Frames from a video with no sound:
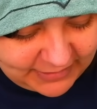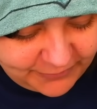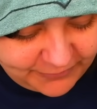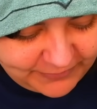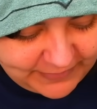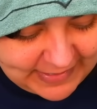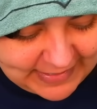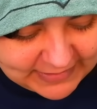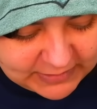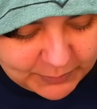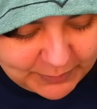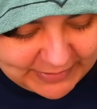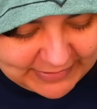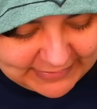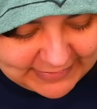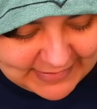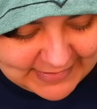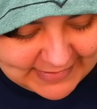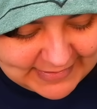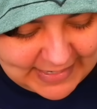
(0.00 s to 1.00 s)
effect, but at
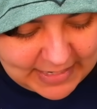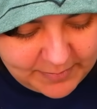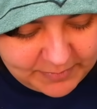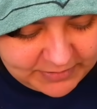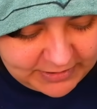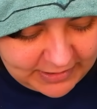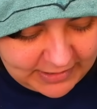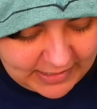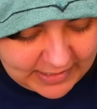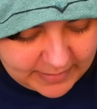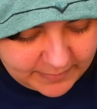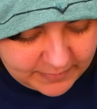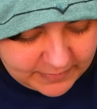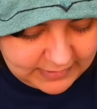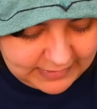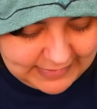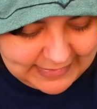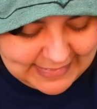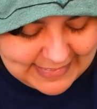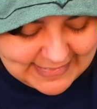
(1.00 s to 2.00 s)
the same time,
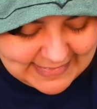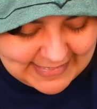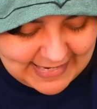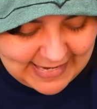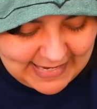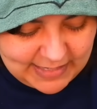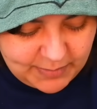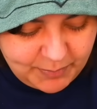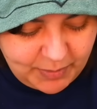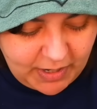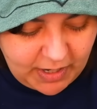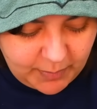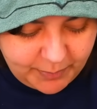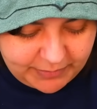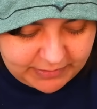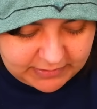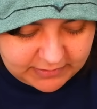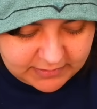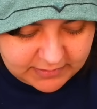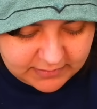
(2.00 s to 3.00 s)
it is a
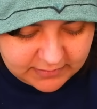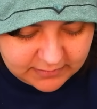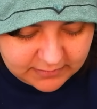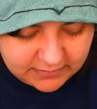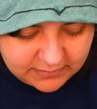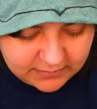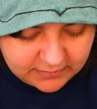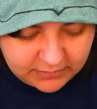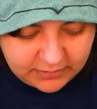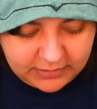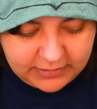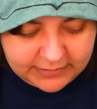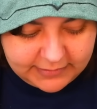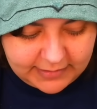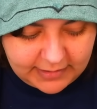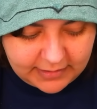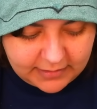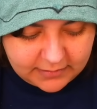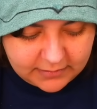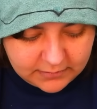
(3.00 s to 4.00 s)
poppet. Look at
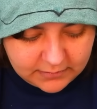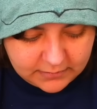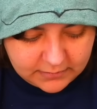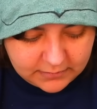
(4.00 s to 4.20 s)
that.